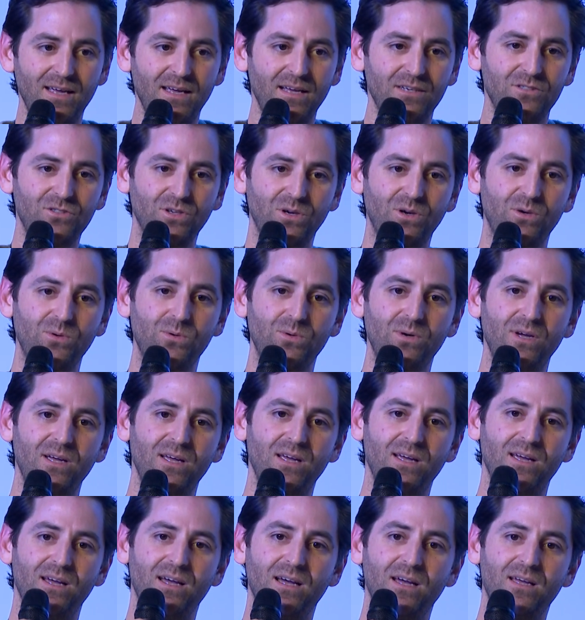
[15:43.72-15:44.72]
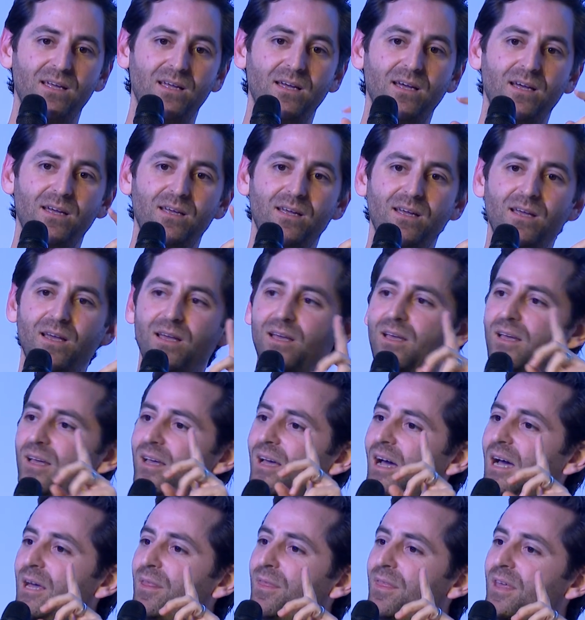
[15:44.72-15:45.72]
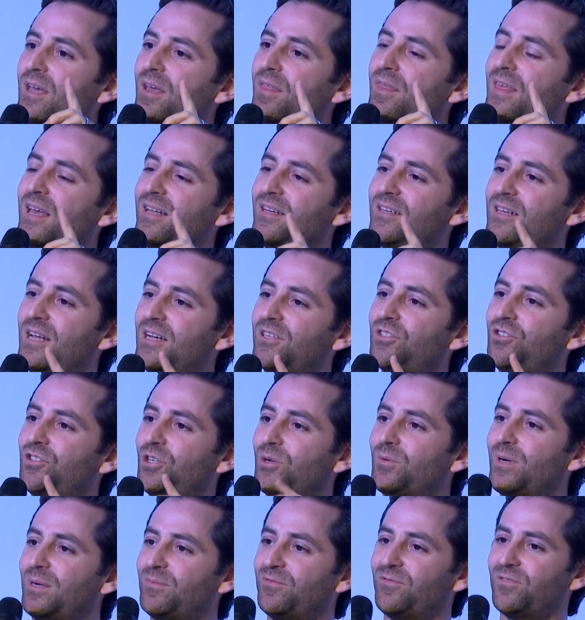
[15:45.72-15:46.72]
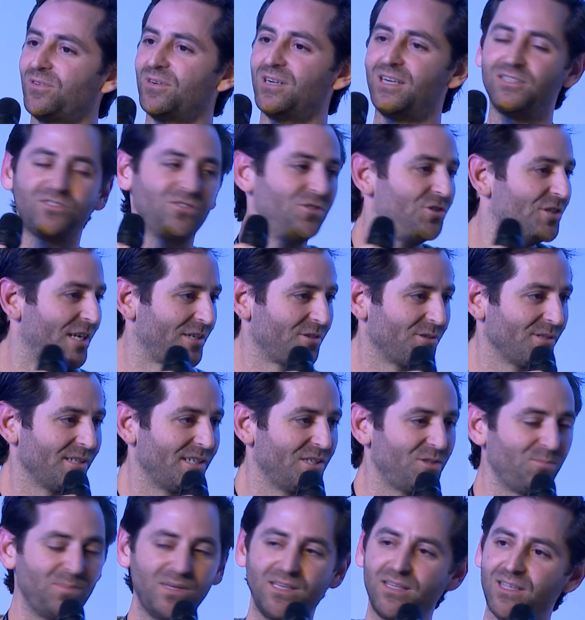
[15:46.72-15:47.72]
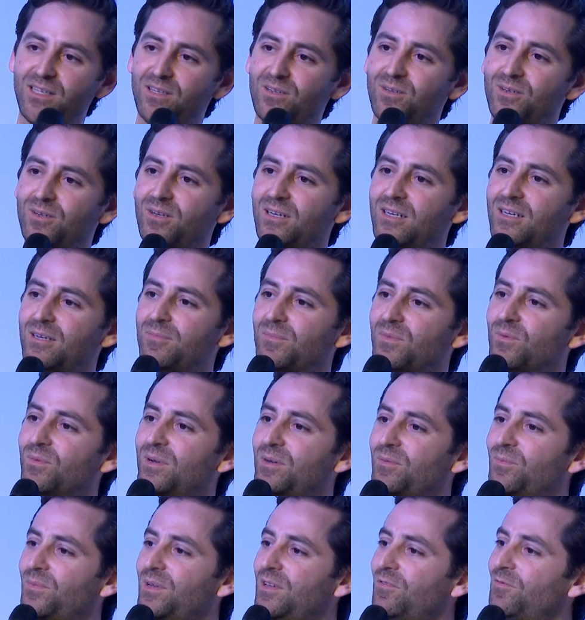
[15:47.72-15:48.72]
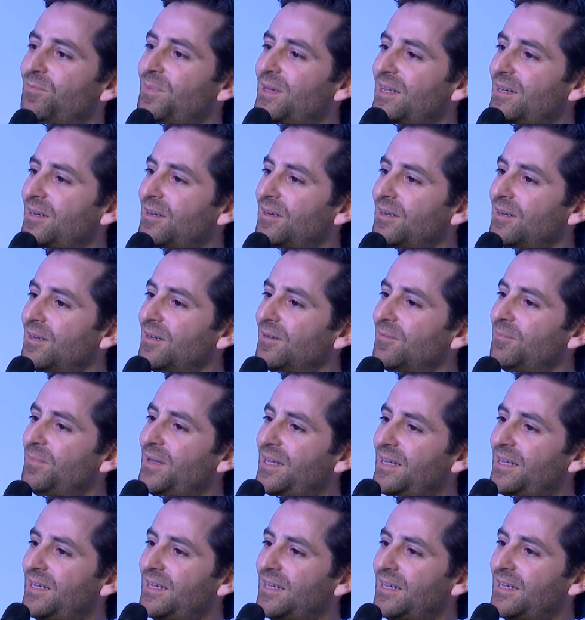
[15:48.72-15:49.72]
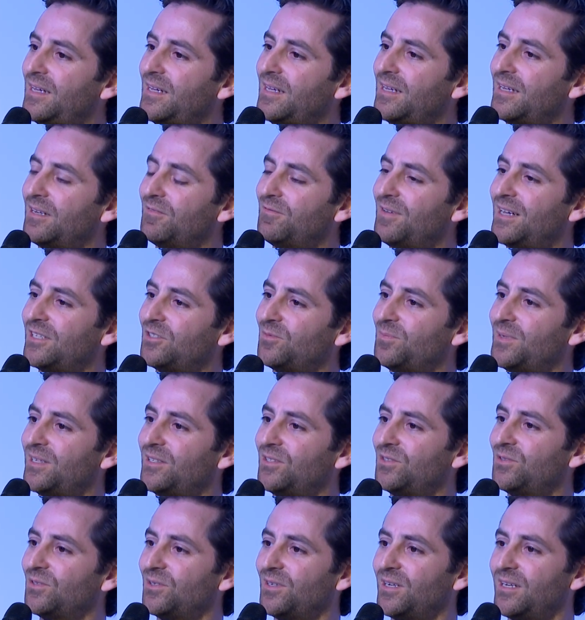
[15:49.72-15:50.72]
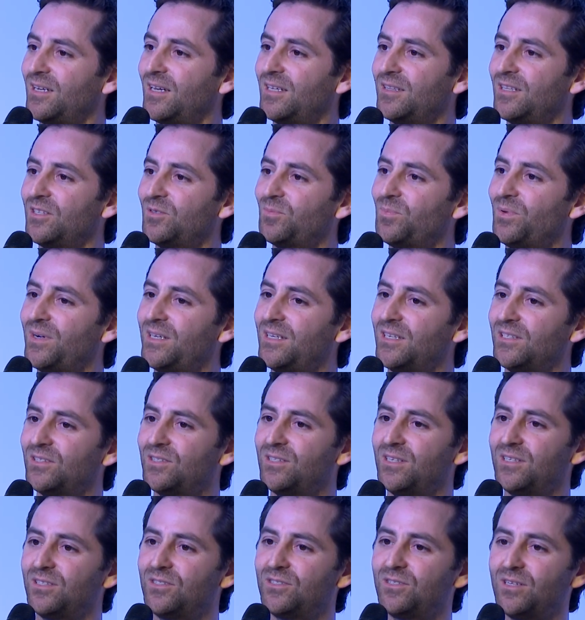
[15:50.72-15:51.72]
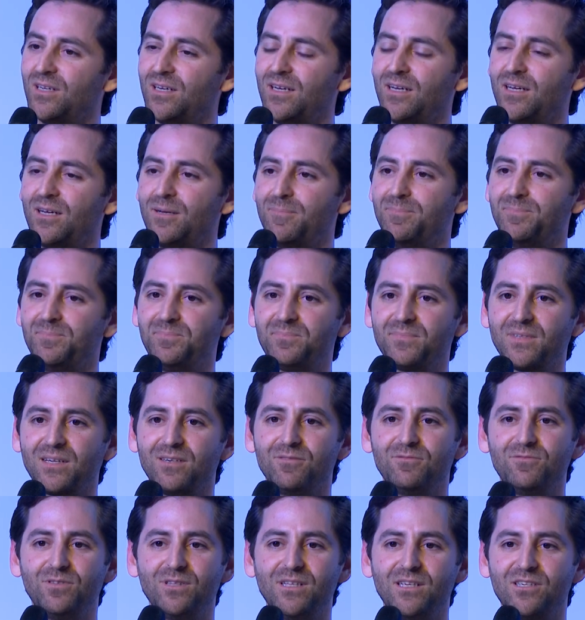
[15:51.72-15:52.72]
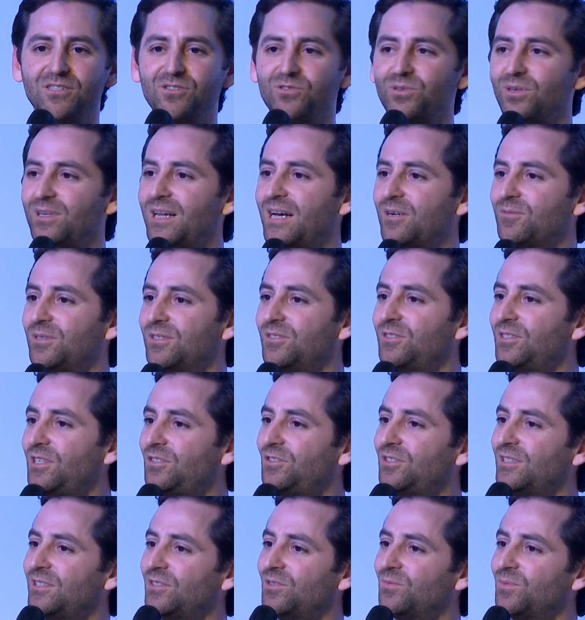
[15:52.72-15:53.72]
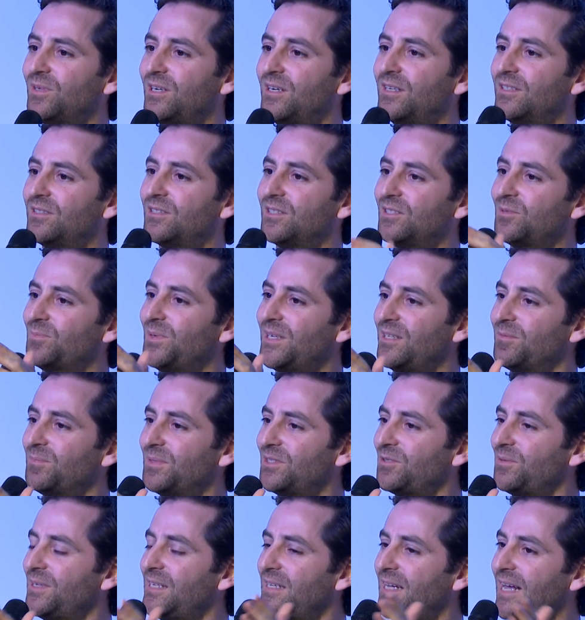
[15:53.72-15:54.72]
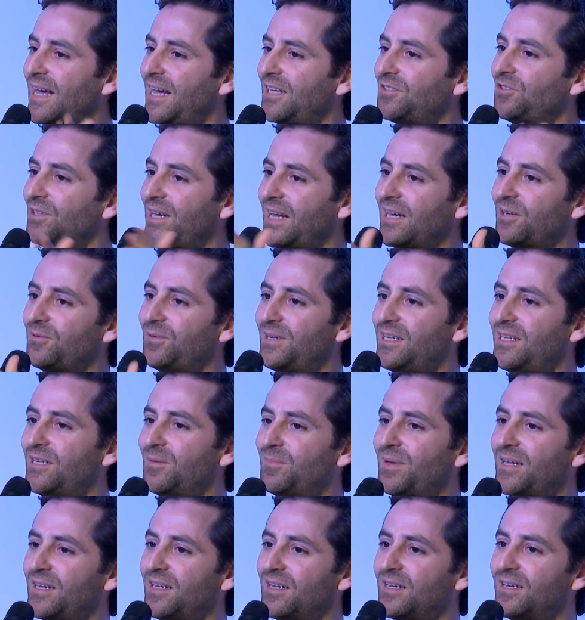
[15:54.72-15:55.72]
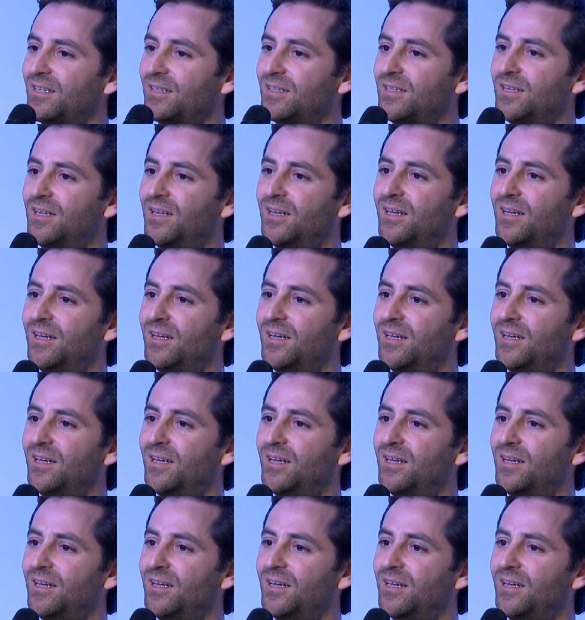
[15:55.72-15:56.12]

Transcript: So I think that does show up for us, generally speaking. When we've been making investments, at this point it's fully controlled acquisitions where it's a split between cash and equity depending on